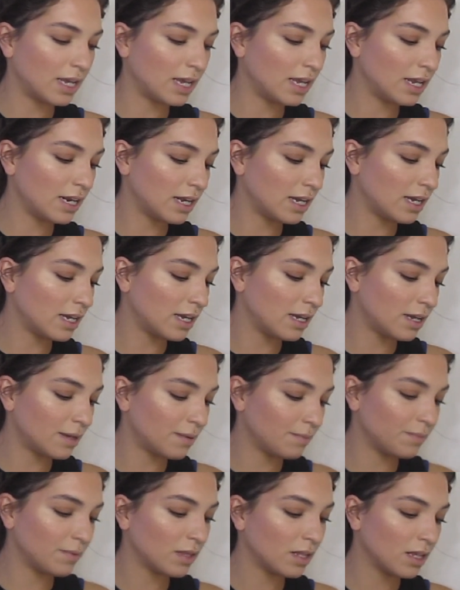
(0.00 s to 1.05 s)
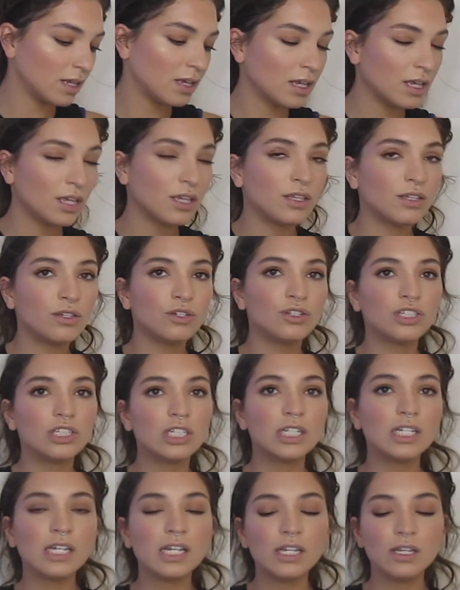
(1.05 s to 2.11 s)
And,
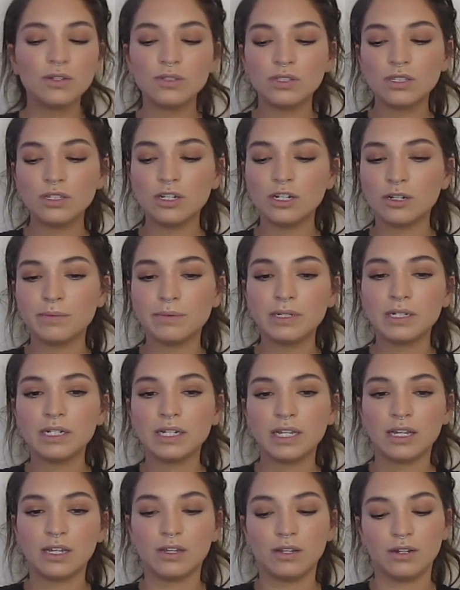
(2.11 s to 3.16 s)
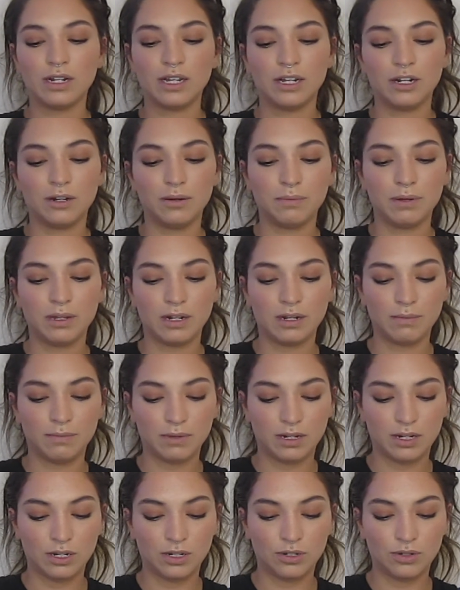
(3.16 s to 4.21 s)
usually I use the Urban Decay All Nighter, but I'm
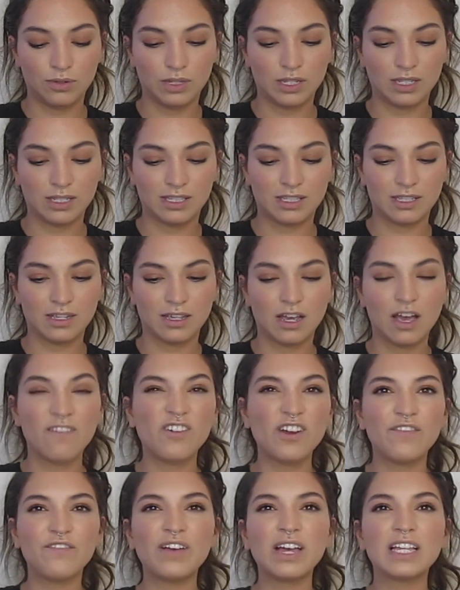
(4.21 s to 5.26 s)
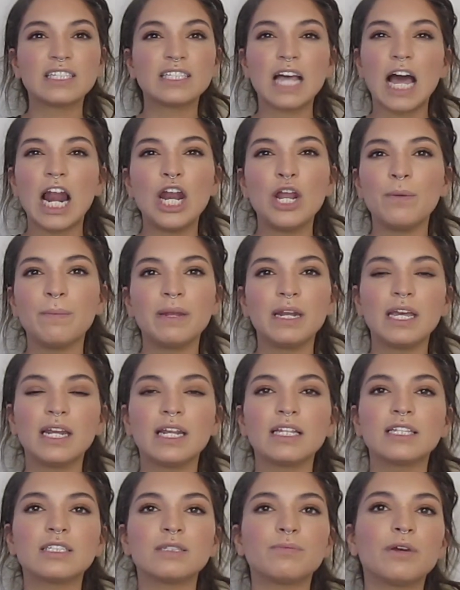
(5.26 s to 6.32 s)
going to do this Cover FX Illuminating
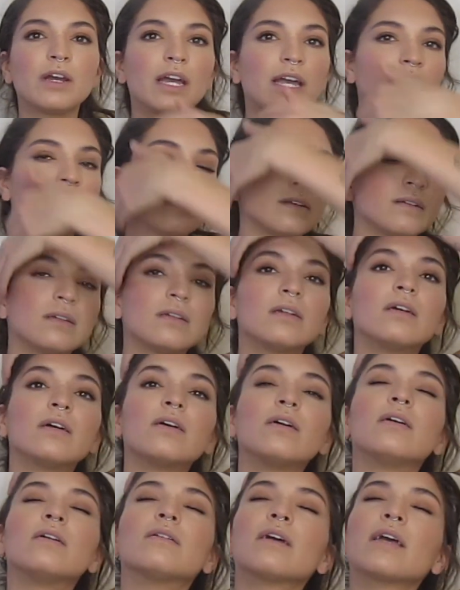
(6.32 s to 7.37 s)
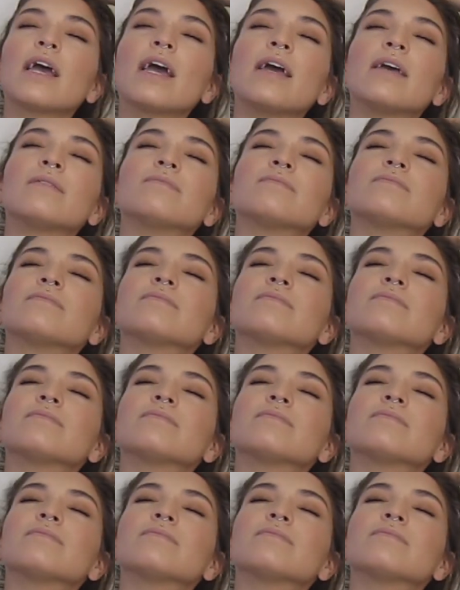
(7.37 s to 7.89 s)
Spray. Okay.